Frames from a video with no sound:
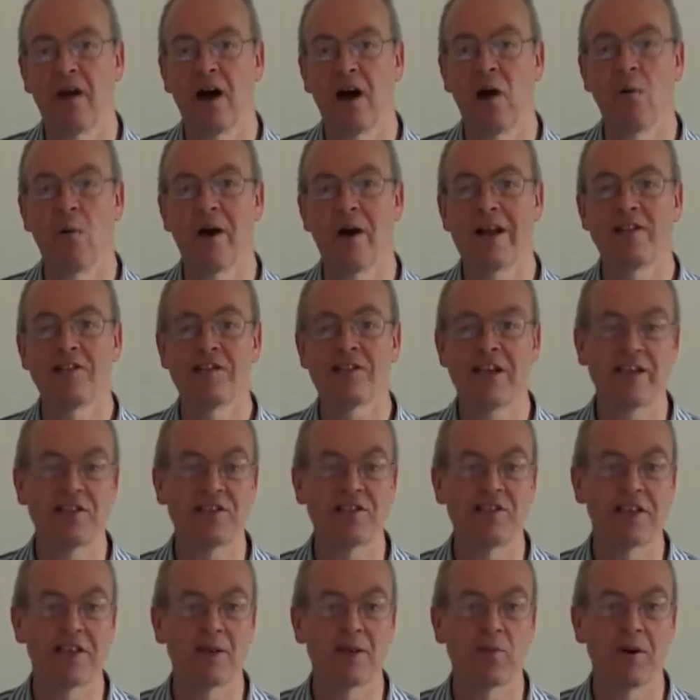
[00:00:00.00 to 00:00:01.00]
And when
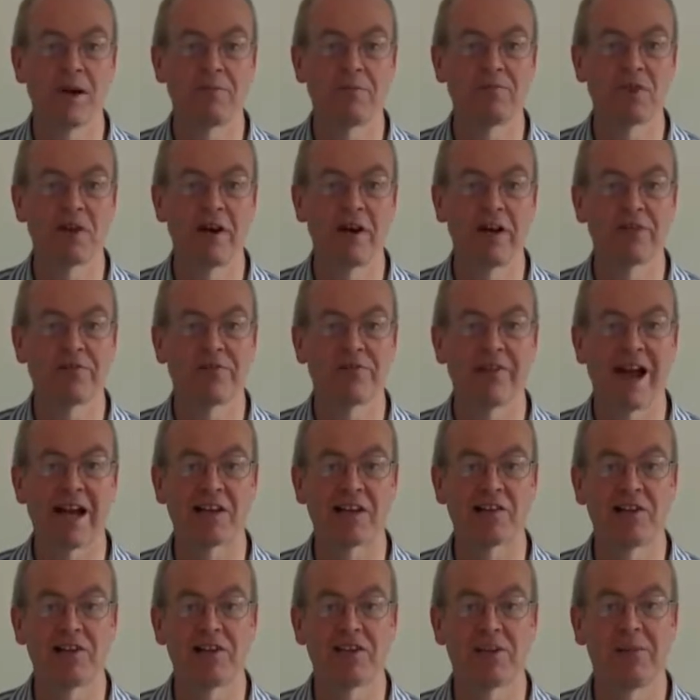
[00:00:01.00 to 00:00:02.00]
testing websites for
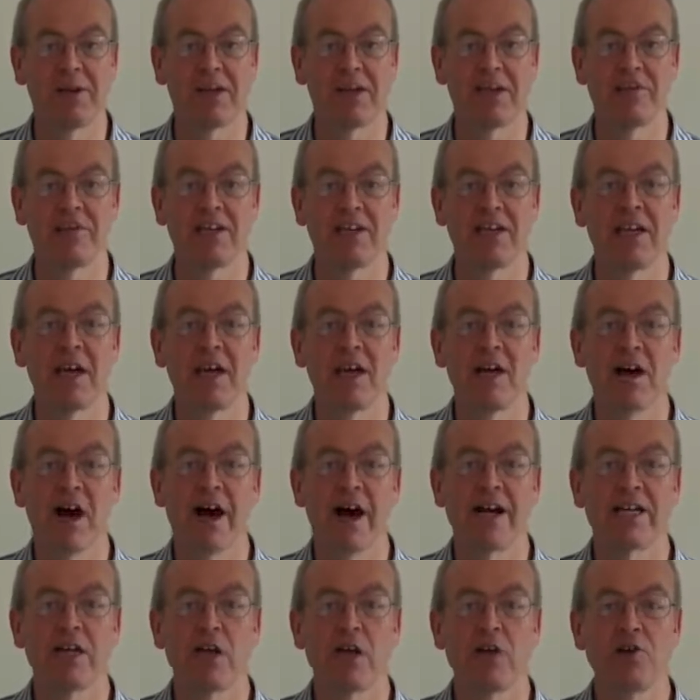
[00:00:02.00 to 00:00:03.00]
accessibility,
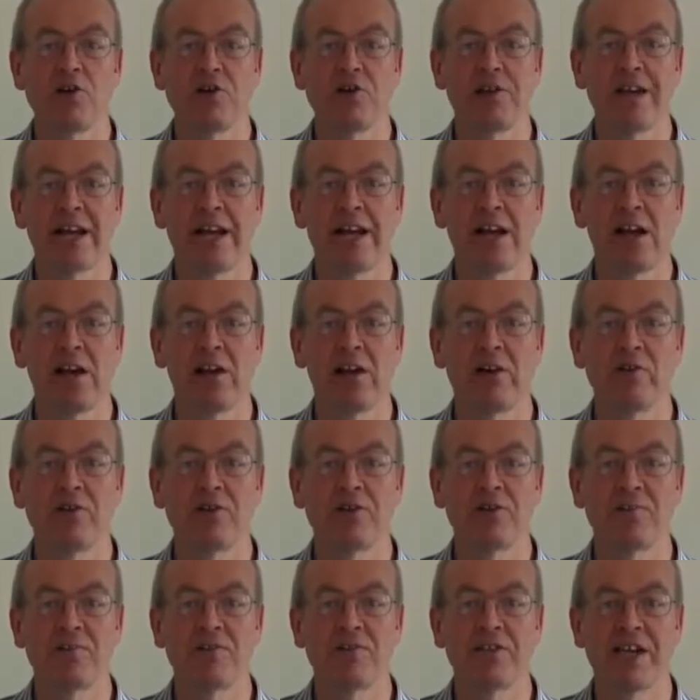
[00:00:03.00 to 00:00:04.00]
I usually include
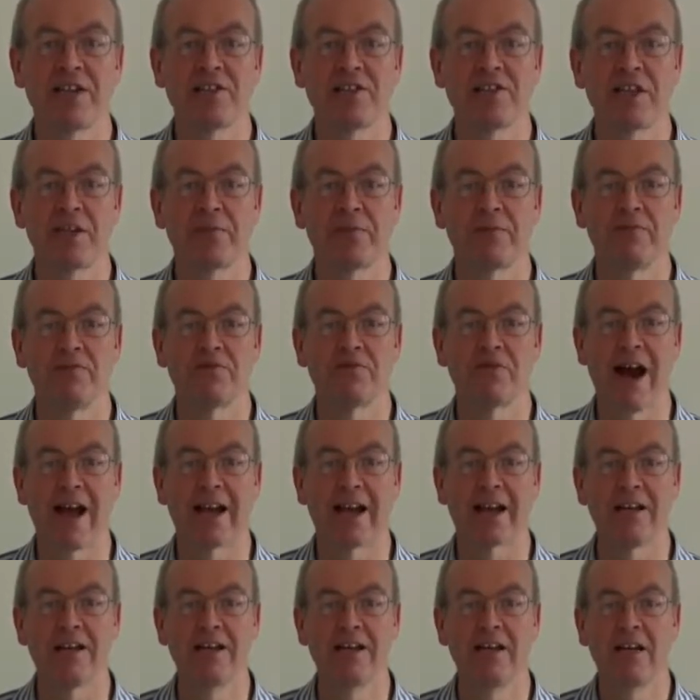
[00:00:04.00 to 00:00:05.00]
some testing with
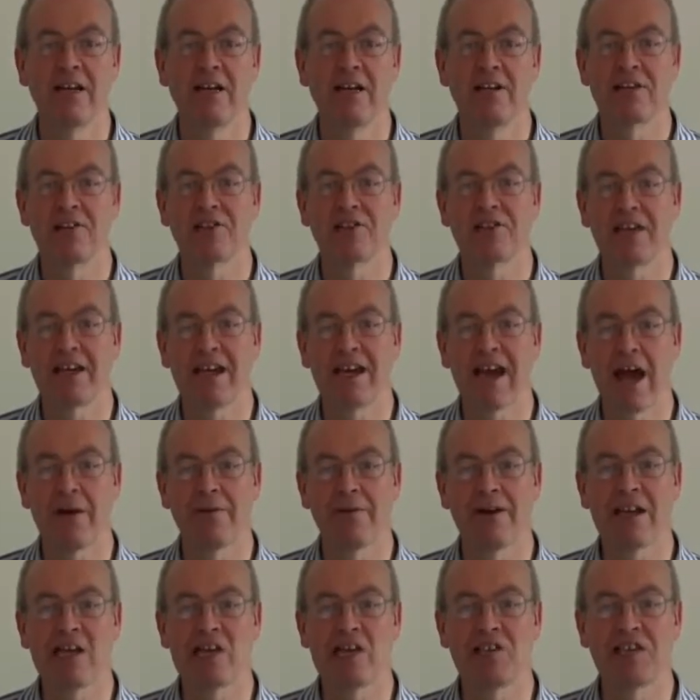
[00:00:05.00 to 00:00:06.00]
Dragon to see how
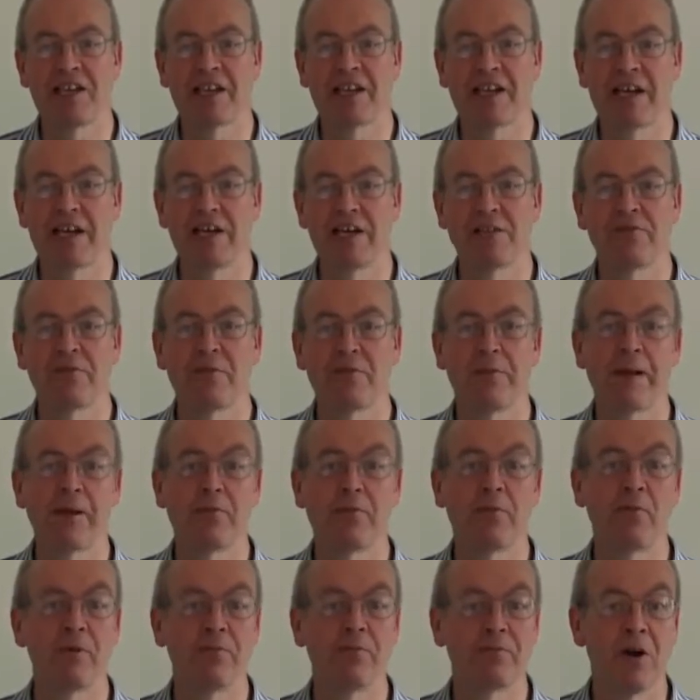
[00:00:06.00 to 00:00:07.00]
easy it is for
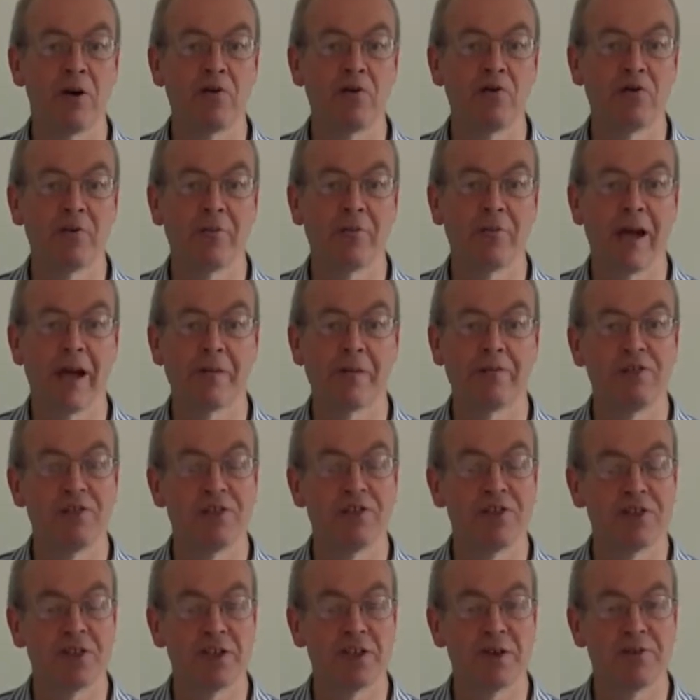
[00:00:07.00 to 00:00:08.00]
people with motor
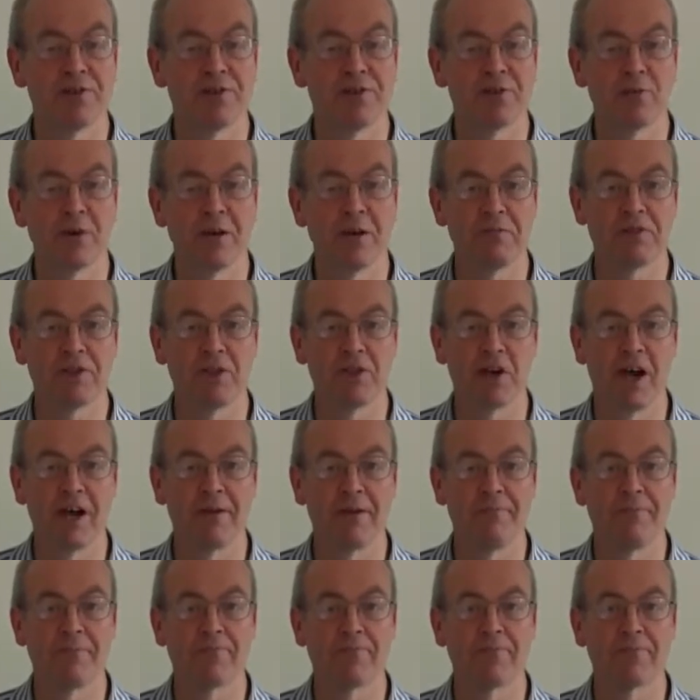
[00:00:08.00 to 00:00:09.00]
impairments to use the website.